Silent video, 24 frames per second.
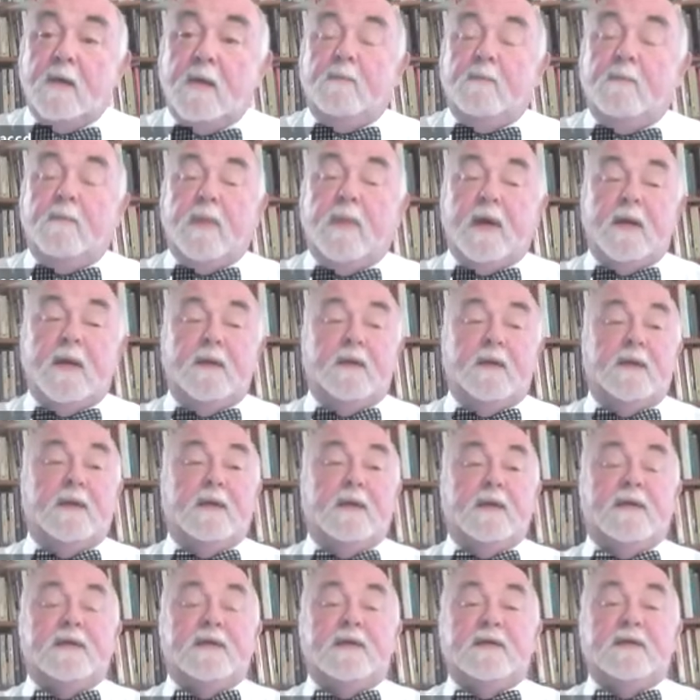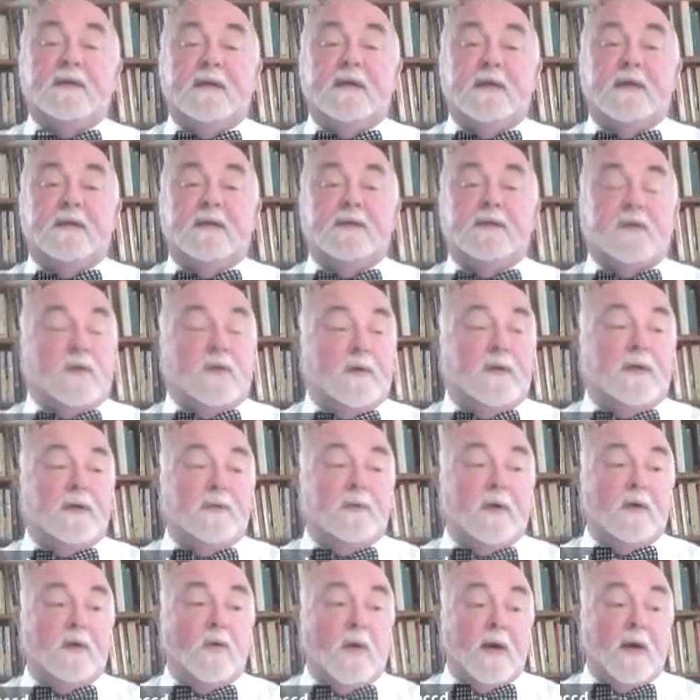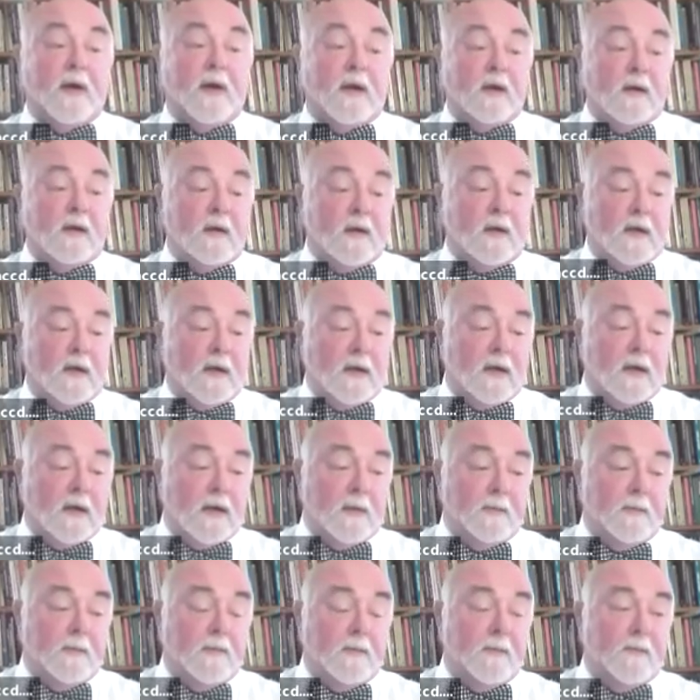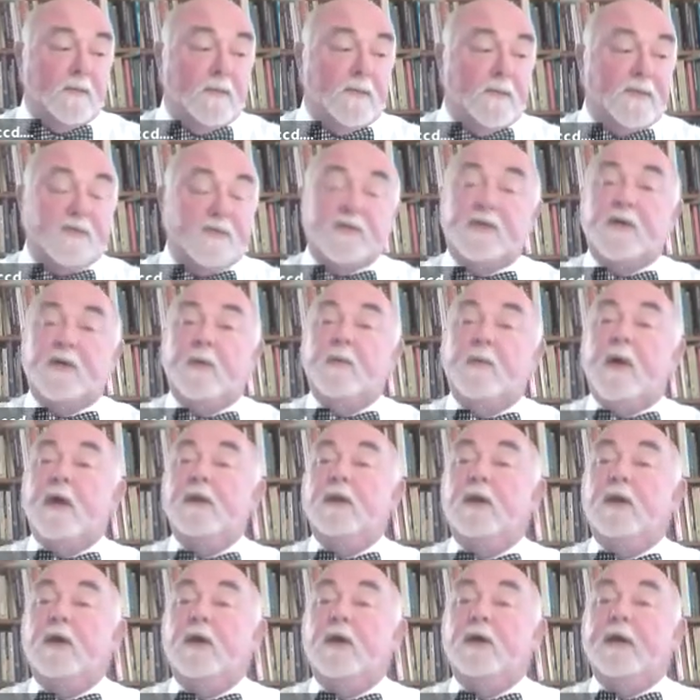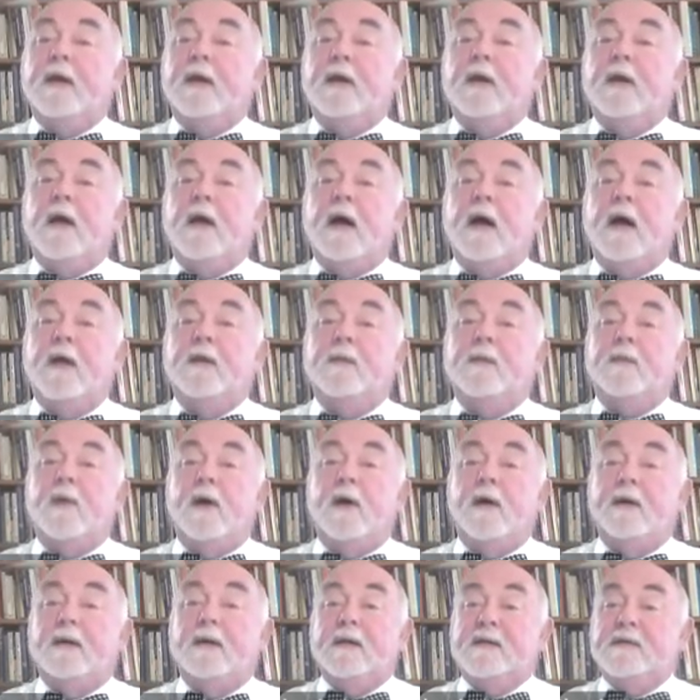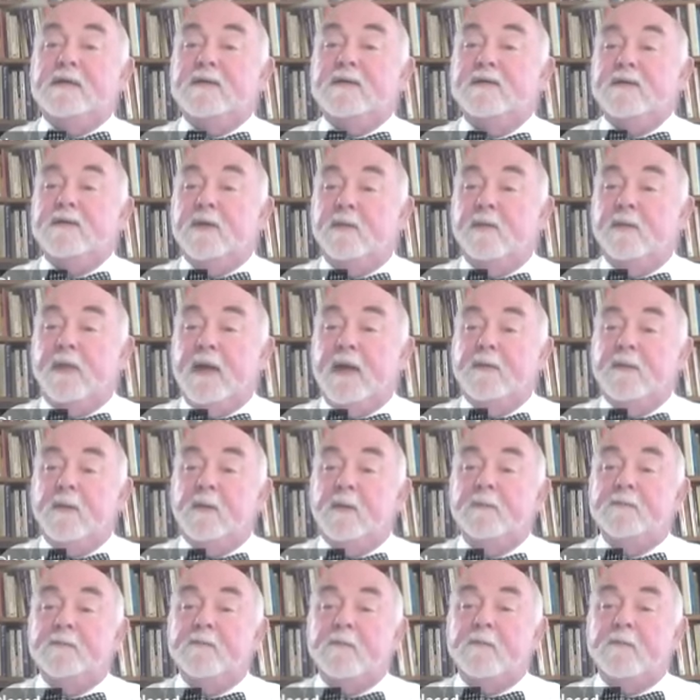But this is going to require um, some unlearning on the part, at least of some people.